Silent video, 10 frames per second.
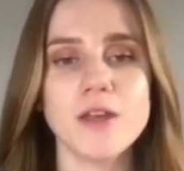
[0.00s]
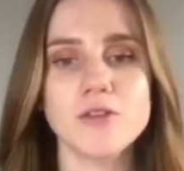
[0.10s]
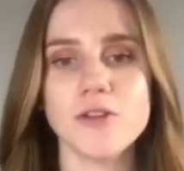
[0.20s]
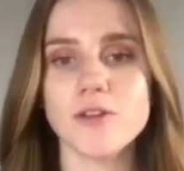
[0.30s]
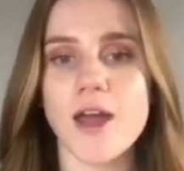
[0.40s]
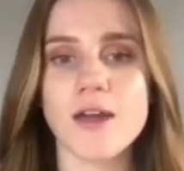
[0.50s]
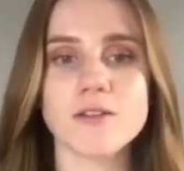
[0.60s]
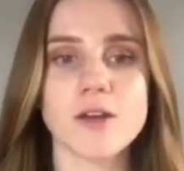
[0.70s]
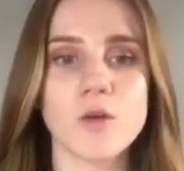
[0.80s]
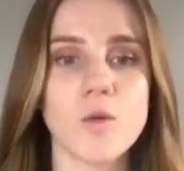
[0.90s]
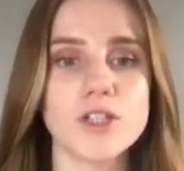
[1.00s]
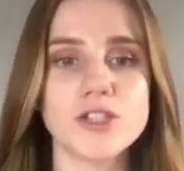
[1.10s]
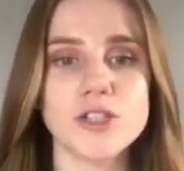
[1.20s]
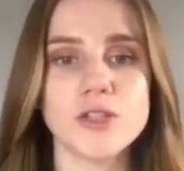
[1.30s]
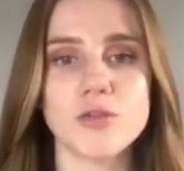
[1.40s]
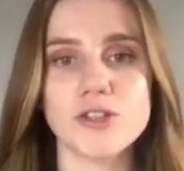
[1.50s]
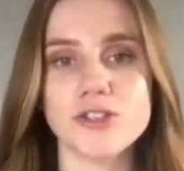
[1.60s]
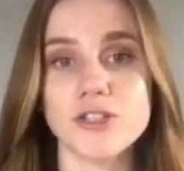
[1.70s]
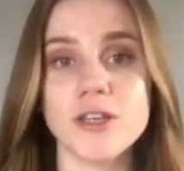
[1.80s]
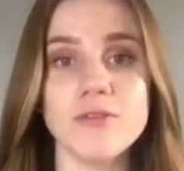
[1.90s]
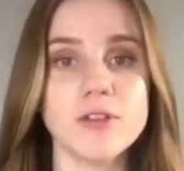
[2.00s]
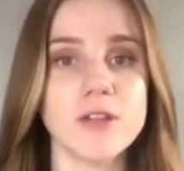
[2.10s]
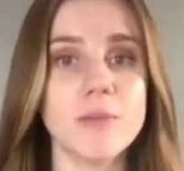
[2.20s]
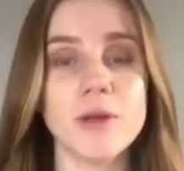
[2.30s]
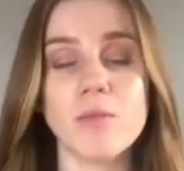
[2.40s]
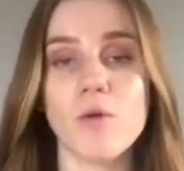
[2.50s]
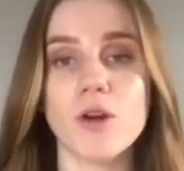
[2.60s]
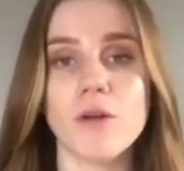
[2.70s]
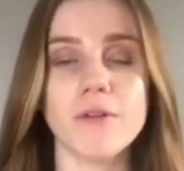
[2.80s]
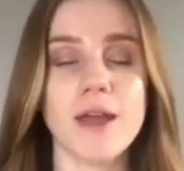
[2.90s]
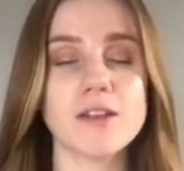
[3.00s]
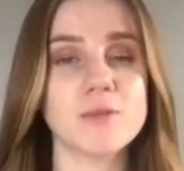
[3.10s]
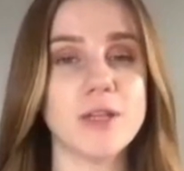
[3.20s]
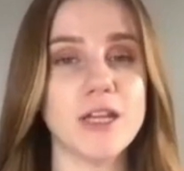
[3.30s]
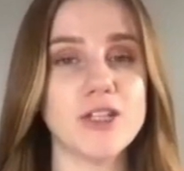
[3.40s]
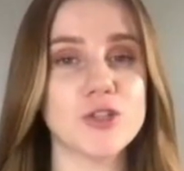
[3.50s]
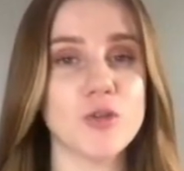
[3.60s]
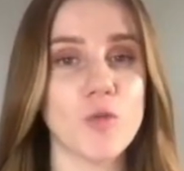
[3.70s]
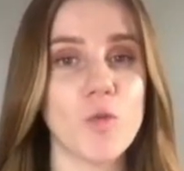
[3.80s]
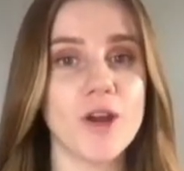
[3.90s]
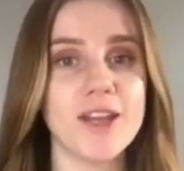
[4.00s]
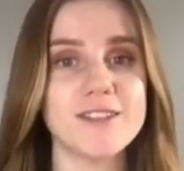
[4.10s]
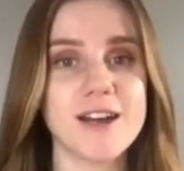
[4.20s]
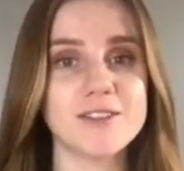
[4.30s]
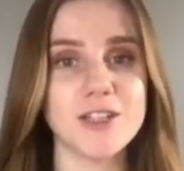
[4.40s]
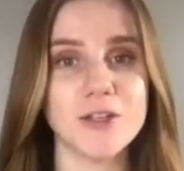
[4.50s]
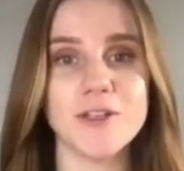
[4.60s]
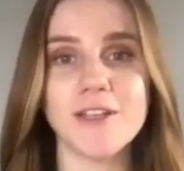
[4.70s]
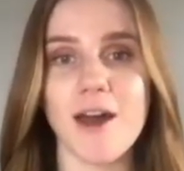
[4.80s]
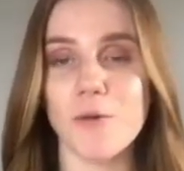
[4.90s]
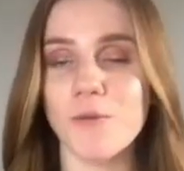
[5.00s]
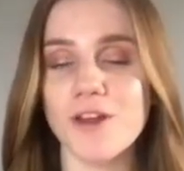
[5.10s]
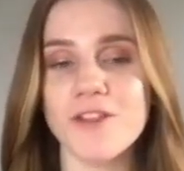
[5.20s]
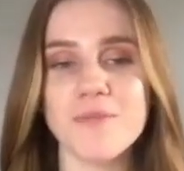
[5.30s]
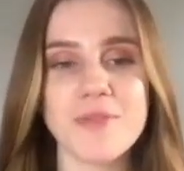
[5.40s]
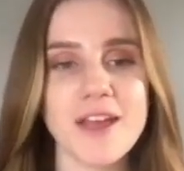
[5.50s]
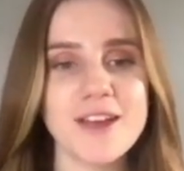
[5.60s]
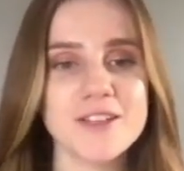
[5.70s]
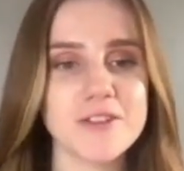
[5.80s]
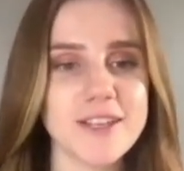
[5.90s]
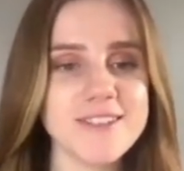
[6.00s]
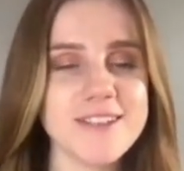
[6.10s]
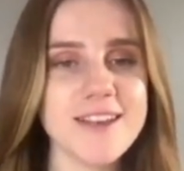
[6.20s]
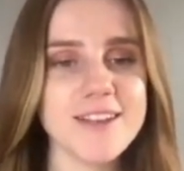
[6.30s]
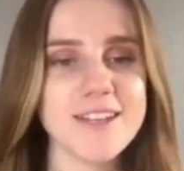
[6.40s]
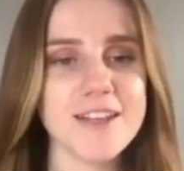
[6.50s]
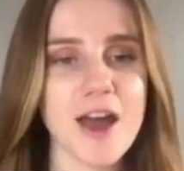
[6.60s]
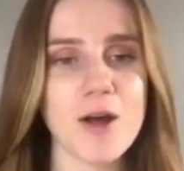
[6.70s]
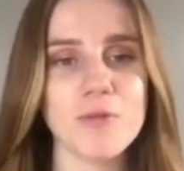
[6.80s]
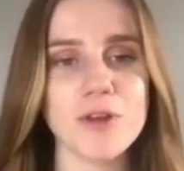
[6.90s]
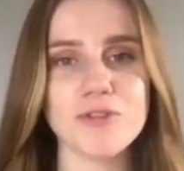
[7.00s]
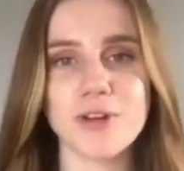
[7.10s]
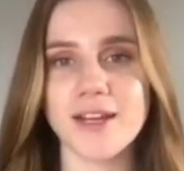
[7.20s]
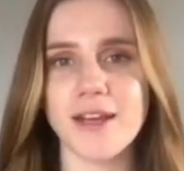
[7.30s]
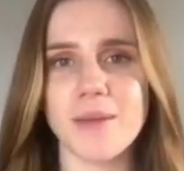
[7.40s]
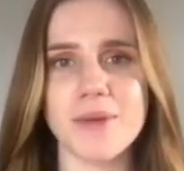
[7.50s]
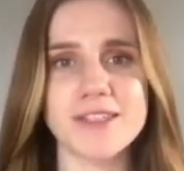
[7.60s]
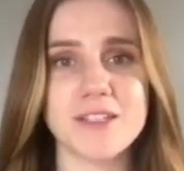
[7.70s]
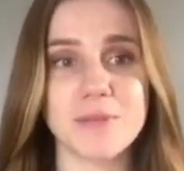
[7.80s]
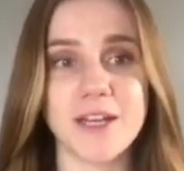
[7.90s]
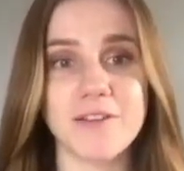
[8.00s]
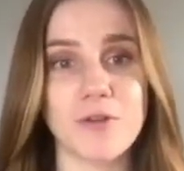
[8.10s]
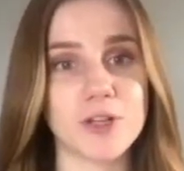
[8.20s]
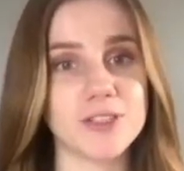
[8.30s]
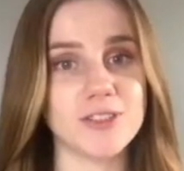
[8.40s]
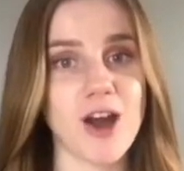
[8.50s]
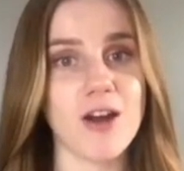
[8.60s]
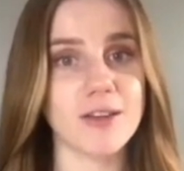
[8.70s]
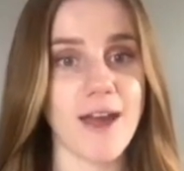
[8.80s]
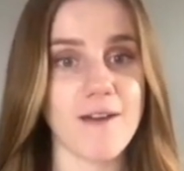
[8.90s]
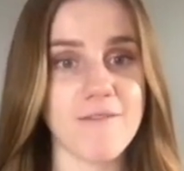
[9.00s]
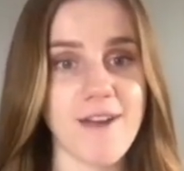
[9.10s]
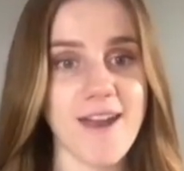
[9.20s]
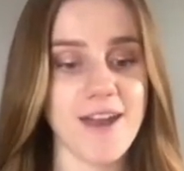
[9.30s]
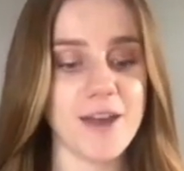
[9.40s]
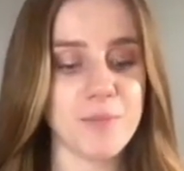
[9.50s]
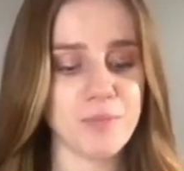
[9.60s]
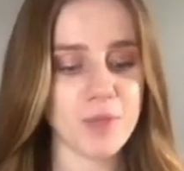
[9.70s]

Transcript: to either ask a question or just give a little bit more of an explanation of what exactly you need help with. So let's say I need help with writing a business plan for a dog cafe,